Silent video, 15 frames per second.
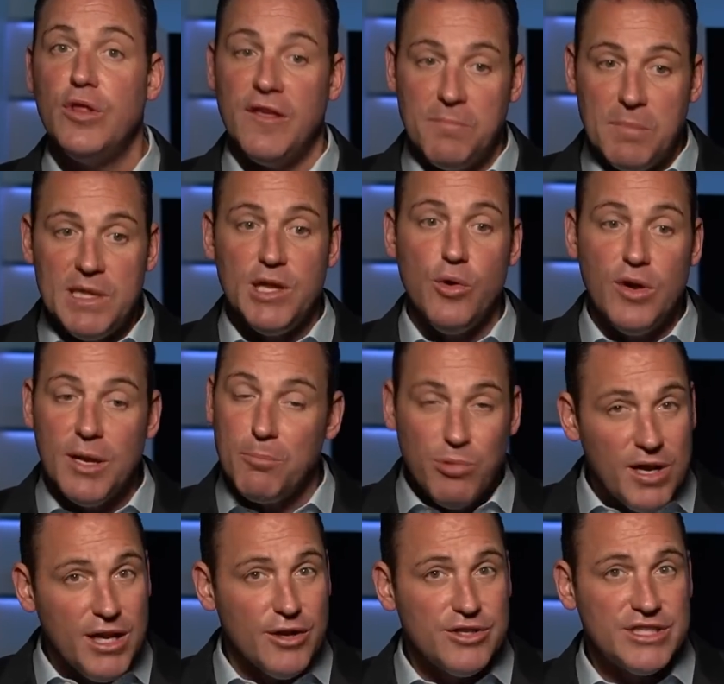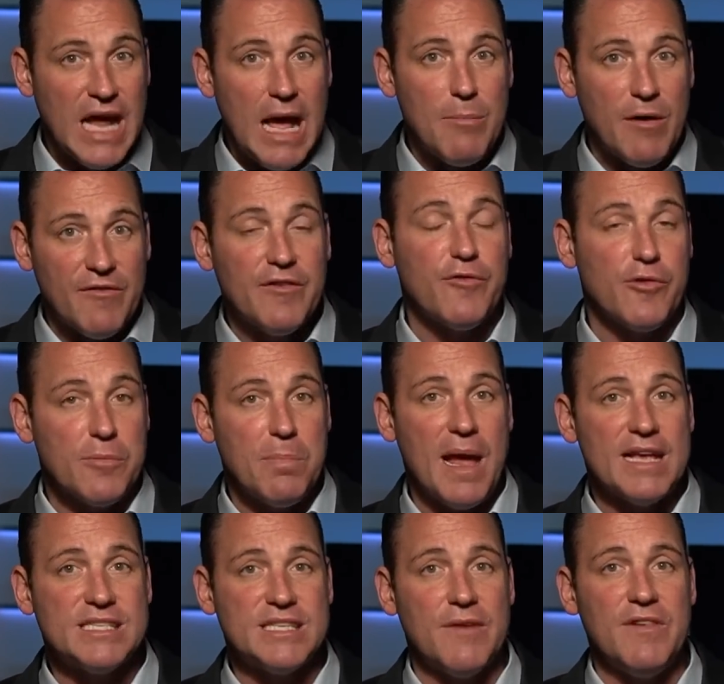They've been doing a pretty good job of it for the
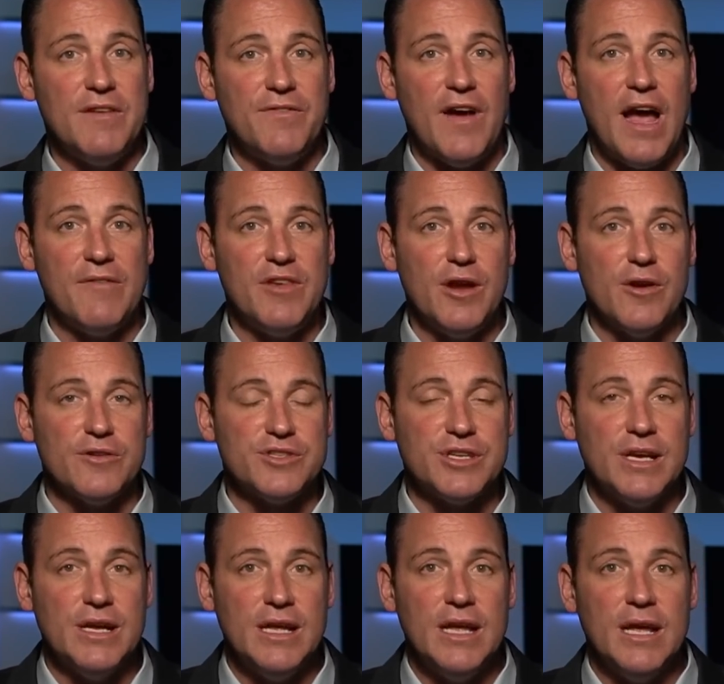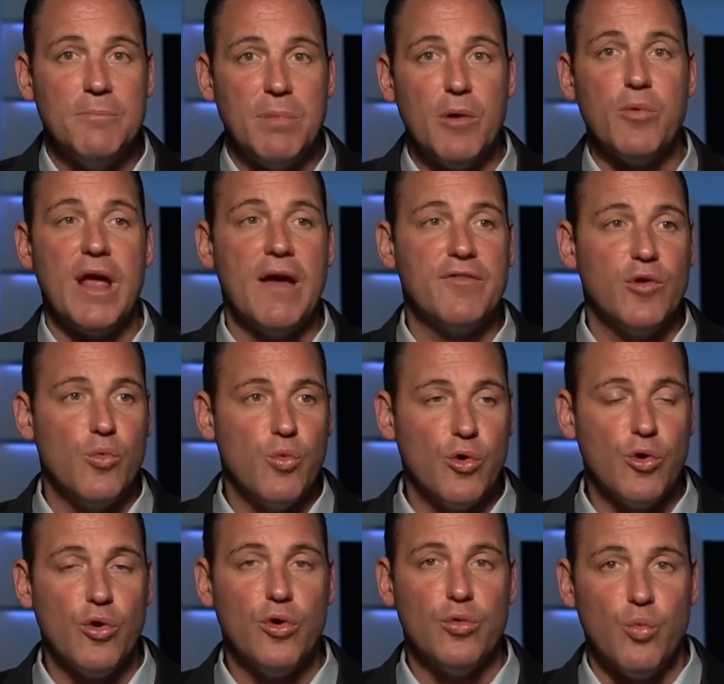past 75 years, but we have the
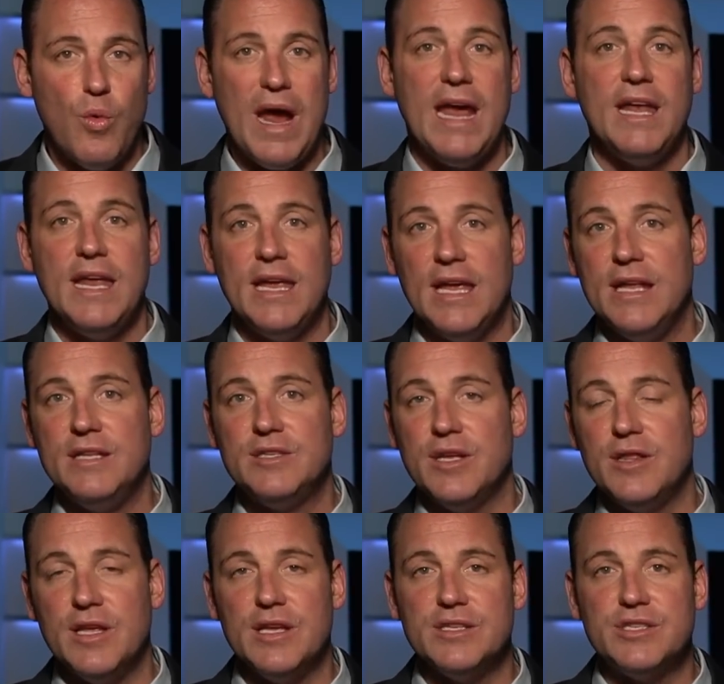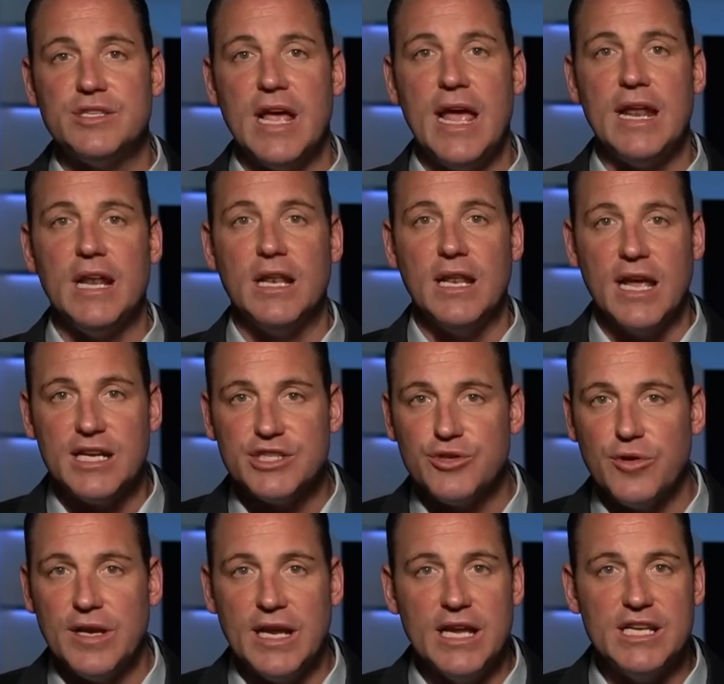world wading into this and
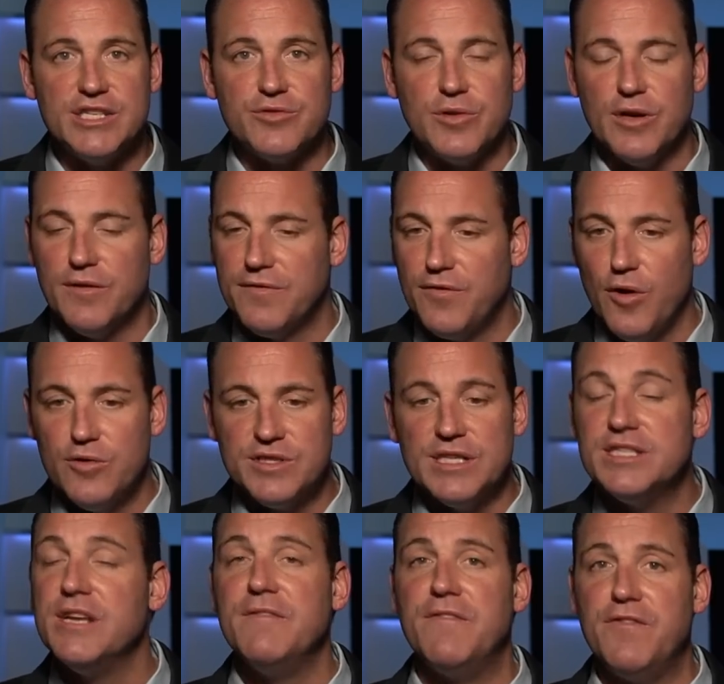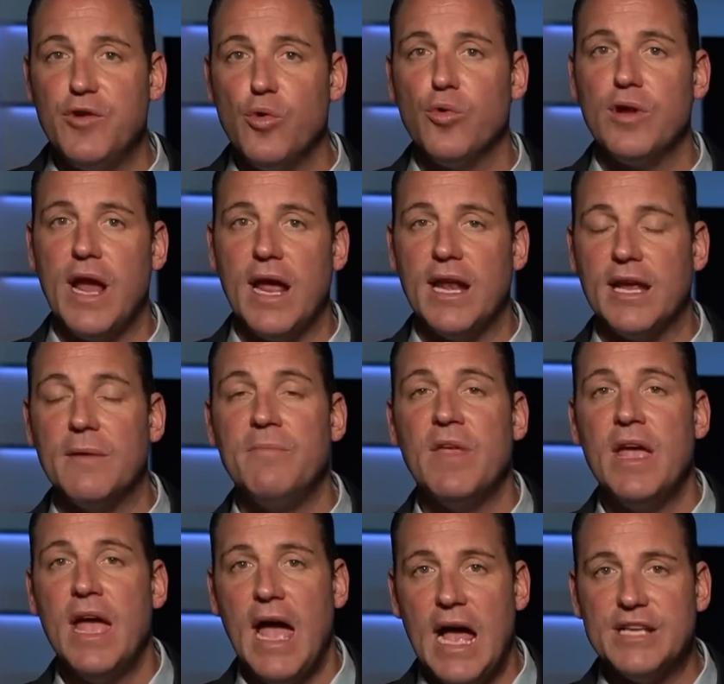lecturing Israel. Folks, it's infuriating
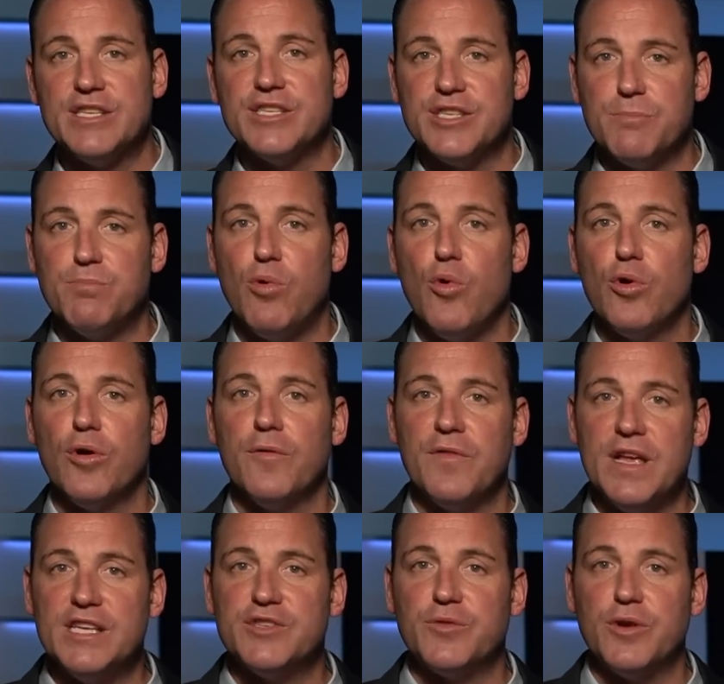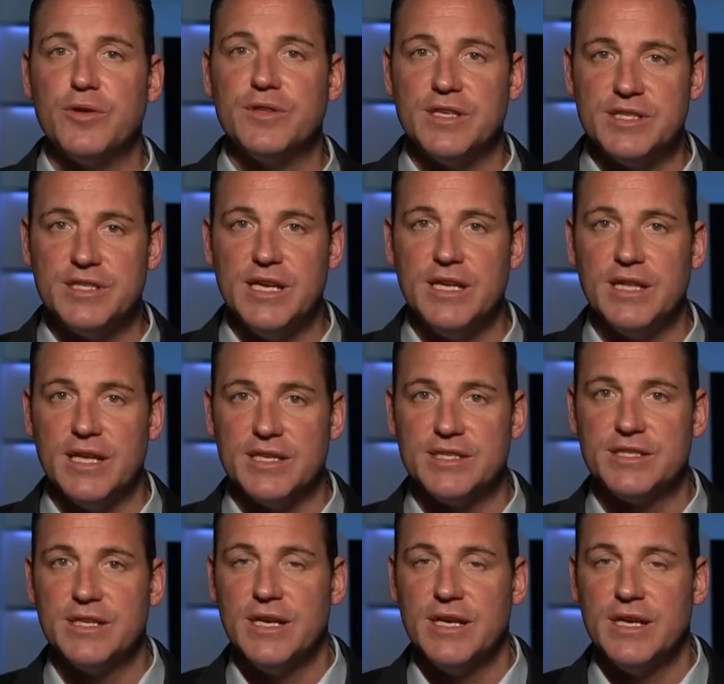as a supporter of Israel to see this.